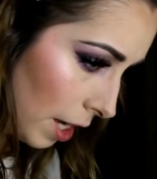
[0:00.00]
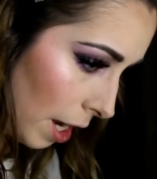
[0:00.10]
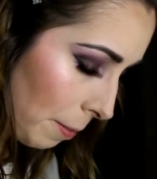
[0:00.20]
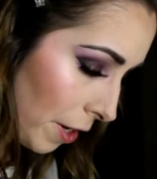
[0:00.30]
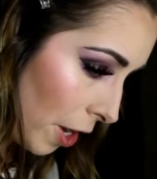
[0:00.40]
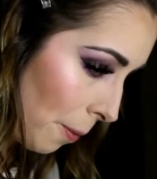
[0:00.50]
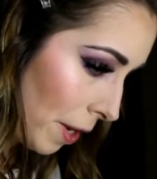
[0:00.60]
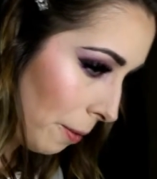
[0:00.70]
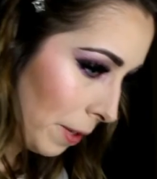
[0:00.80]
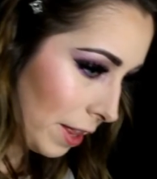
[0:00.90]
I'm going to go
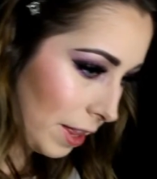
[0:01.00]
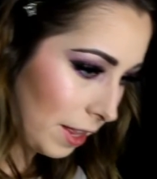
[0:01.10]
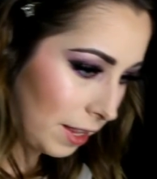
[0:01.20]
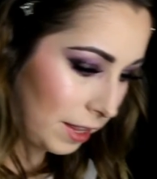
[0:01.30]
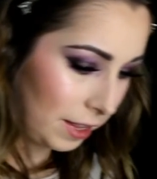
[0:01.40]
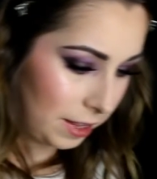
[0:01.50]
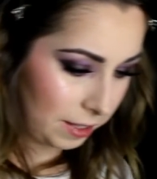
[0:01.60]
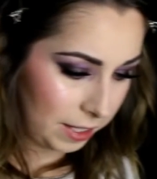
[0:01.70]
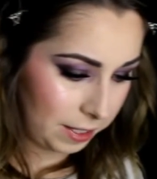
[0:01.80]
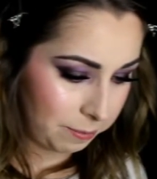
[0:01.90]
in with,
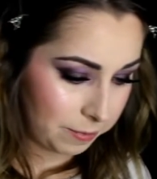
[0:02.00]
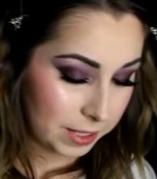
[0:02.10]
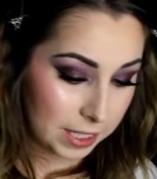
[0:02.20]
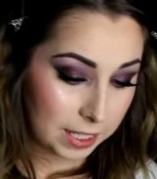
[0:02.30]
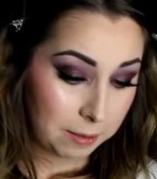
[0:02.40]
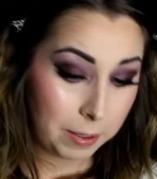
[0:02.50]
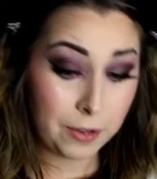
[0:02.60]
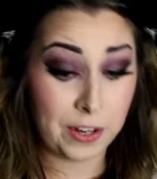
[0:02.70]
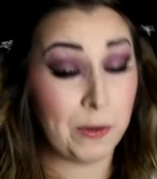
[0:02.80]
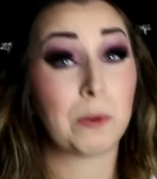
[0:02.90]

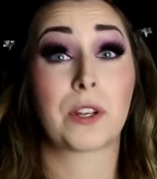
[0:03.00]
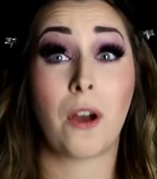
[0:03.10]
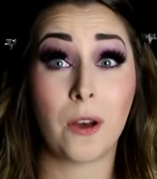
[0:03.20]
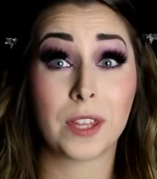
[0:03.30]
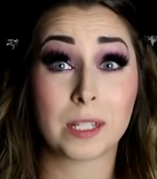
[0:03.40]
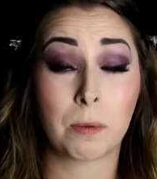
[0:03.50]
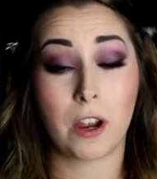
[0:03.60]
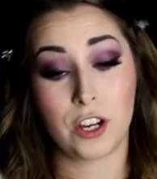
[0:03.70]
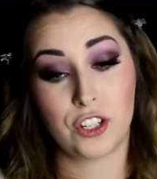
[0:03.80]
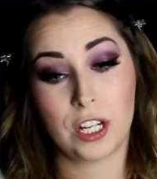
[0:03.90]
I don't even know what to call this
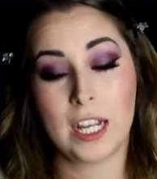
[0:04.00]
brush.